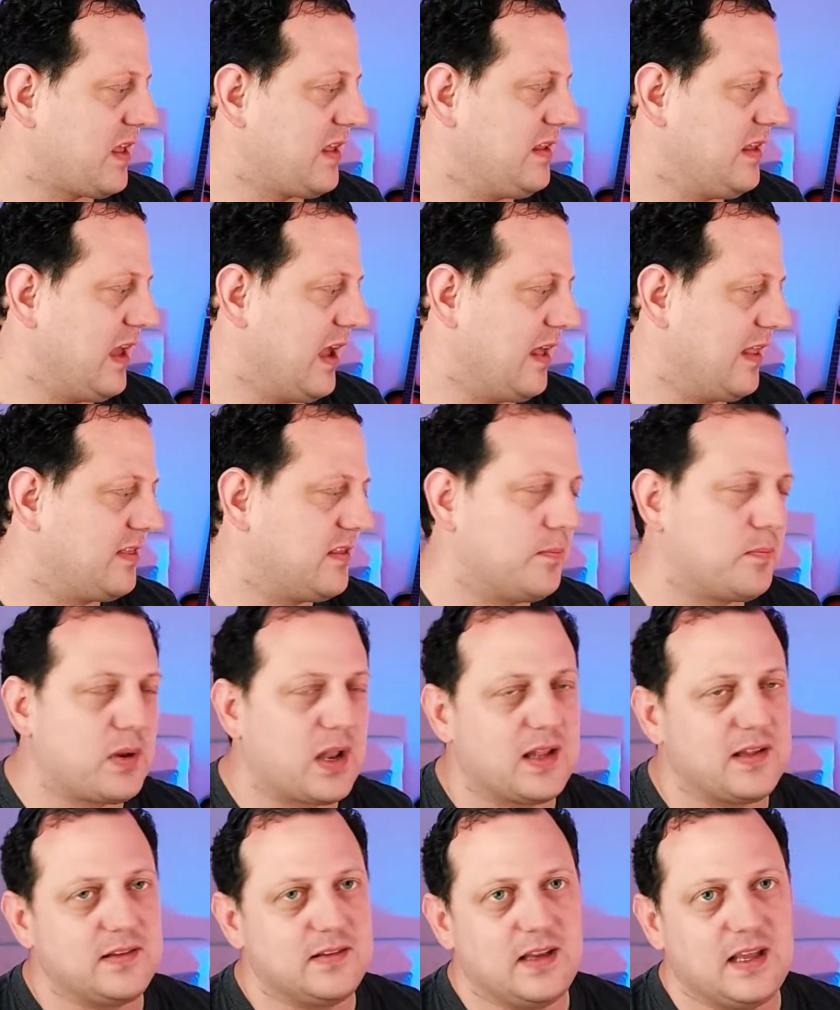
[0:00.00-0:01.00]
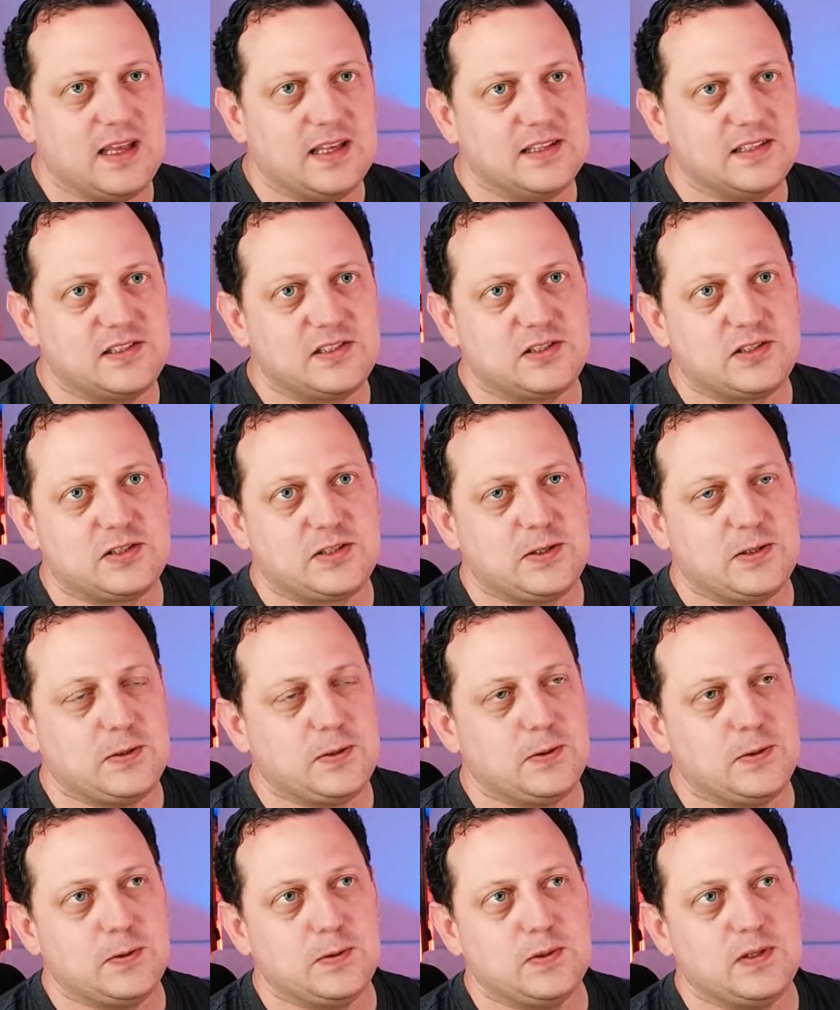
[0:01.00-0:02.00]
yeah, the plan is
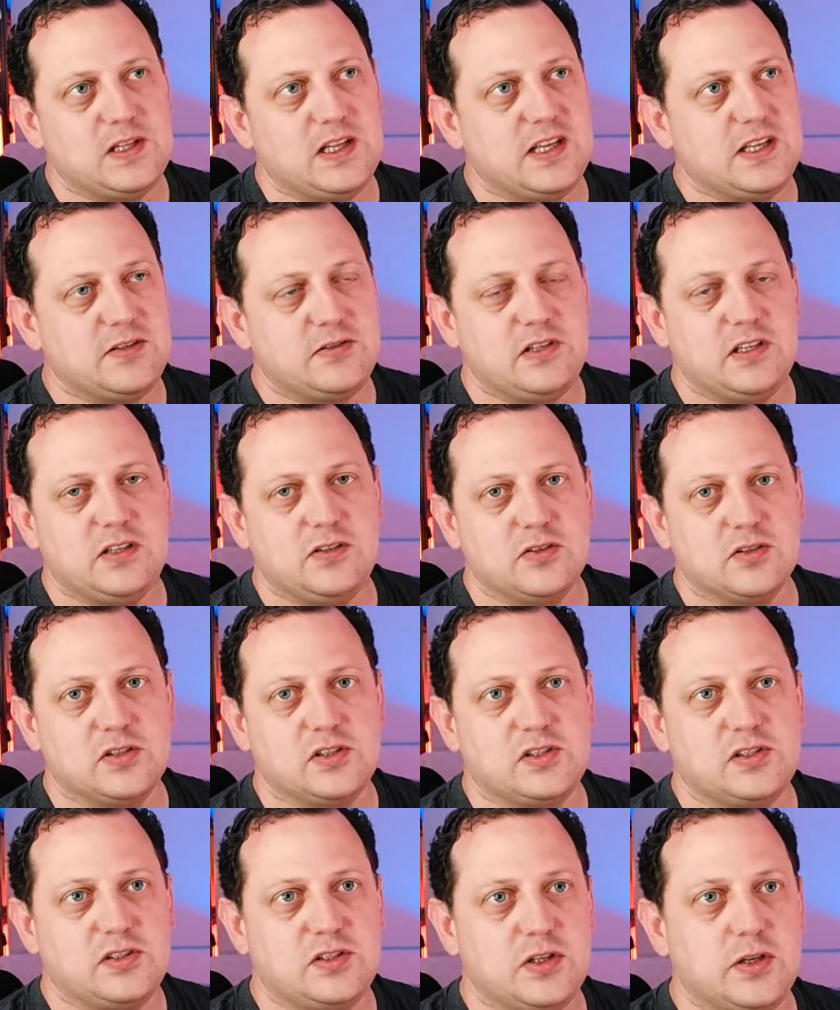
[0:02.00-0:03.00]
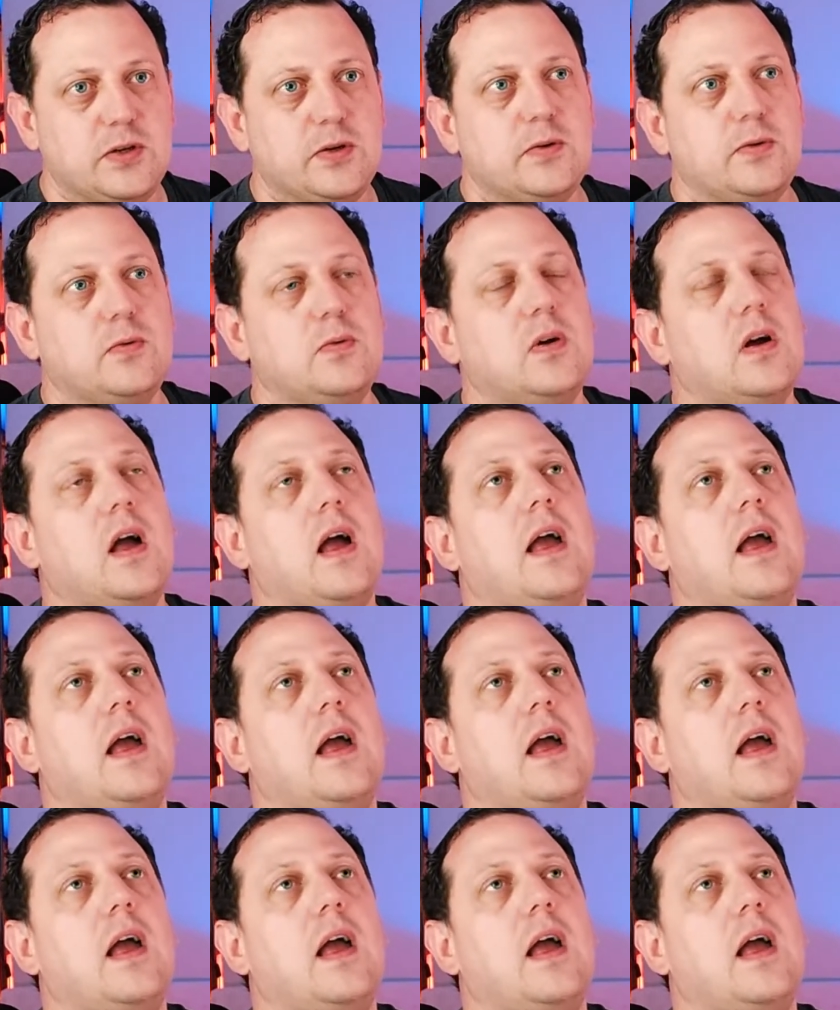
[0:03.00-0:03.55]
to literally just do